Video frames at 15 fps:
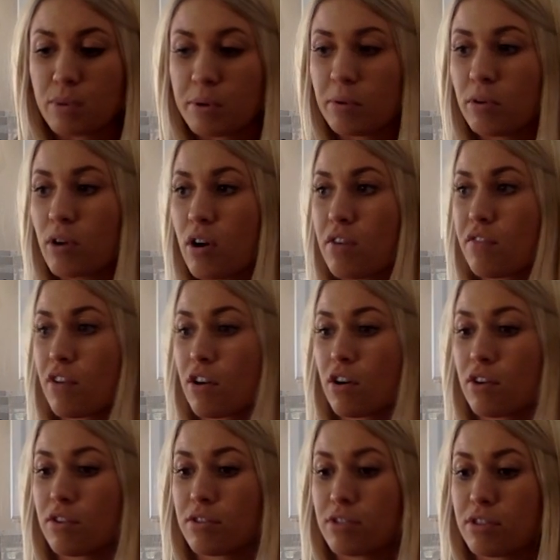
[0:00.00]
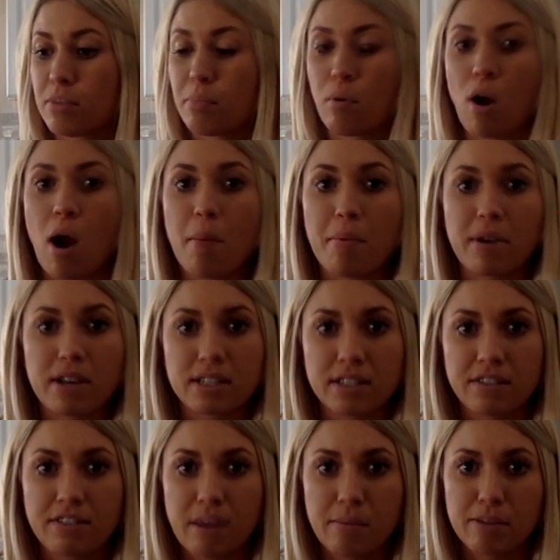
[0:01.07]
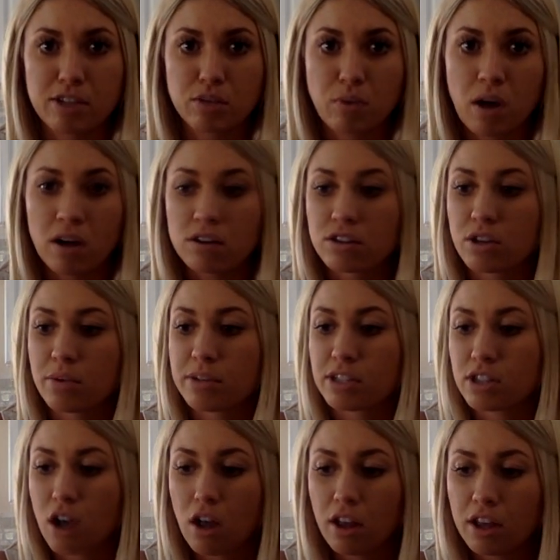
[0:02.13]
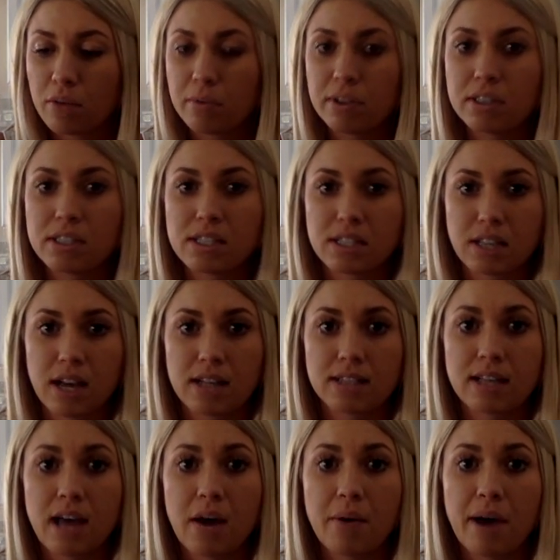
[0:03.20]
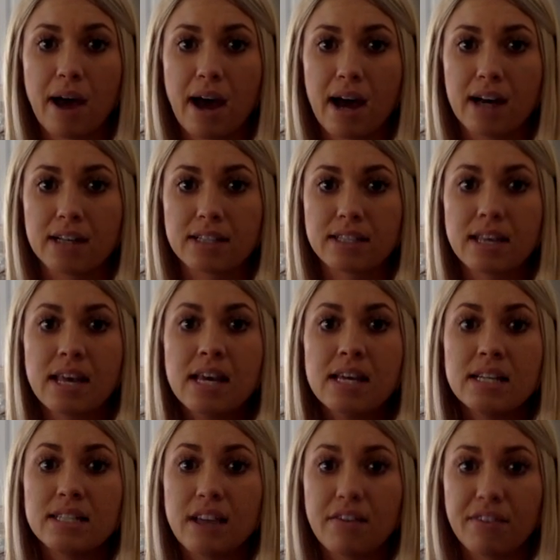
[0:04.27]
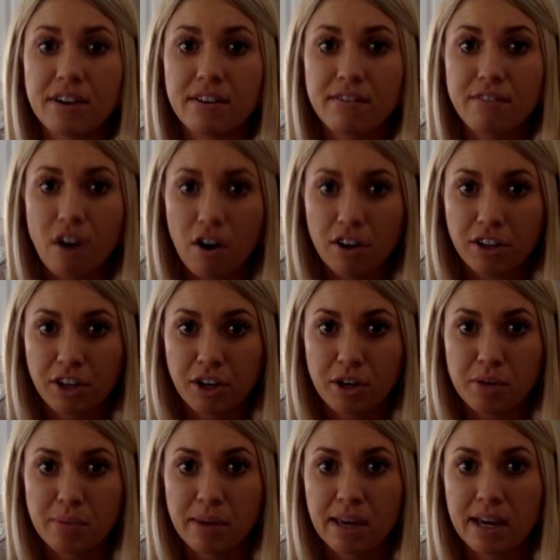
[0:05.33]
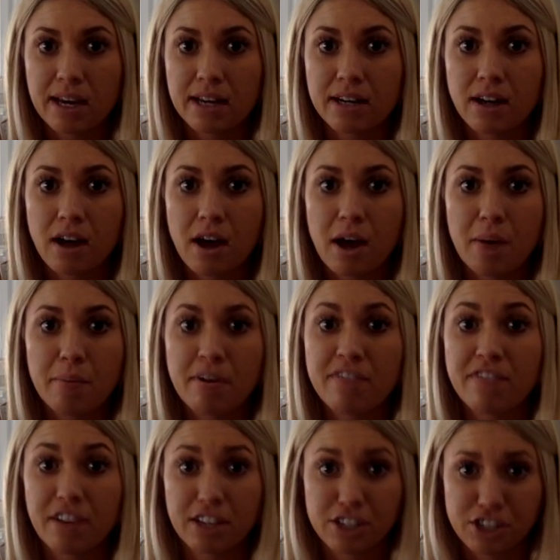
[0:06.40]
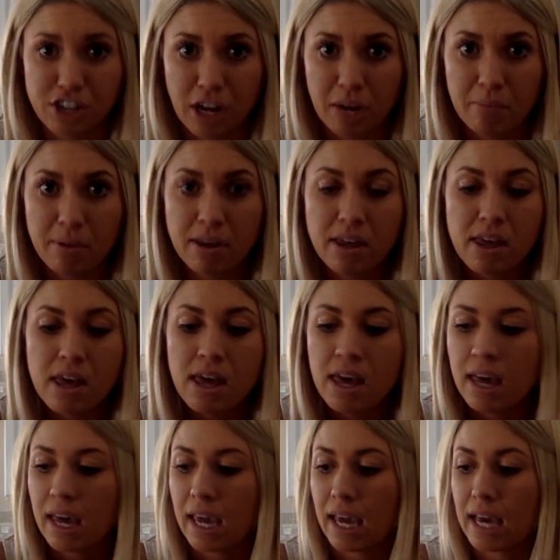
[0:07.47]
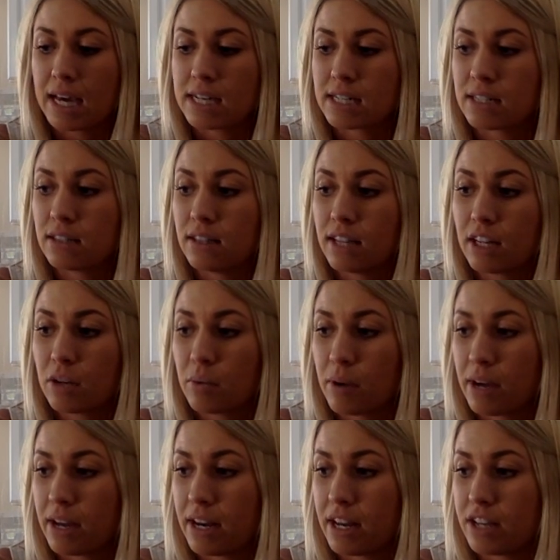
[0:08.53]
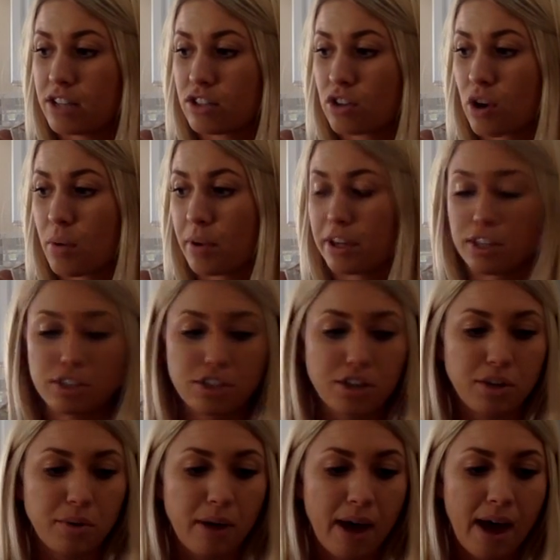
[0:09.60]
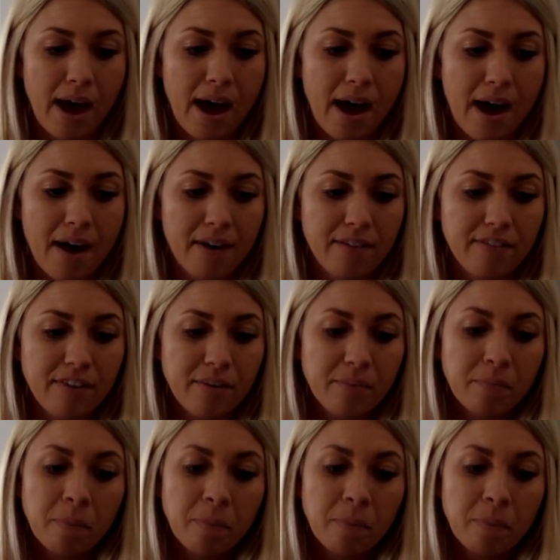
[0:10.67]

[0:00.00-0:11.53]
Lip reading: we will go over the properties of them as well. So a solid, we'll discuss how it has definite volume and a fixed shape. And liquid is going to have